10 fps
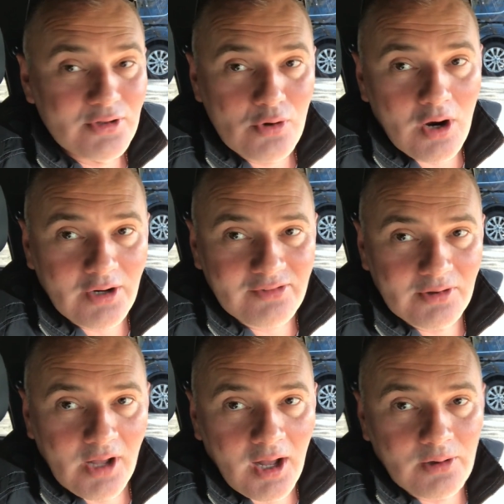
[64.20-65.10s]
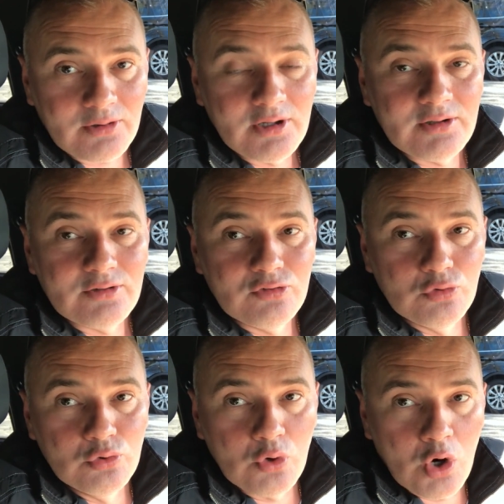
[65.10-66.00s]
in your arsenal
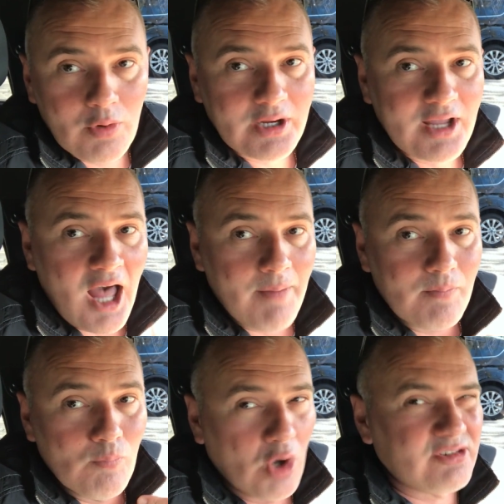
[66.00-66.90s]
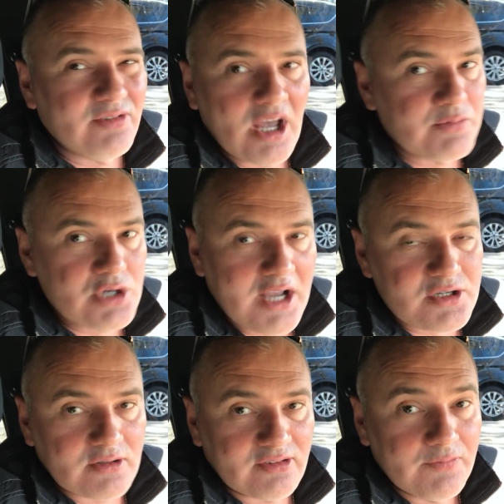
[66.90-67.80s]
to overcome most of the objections.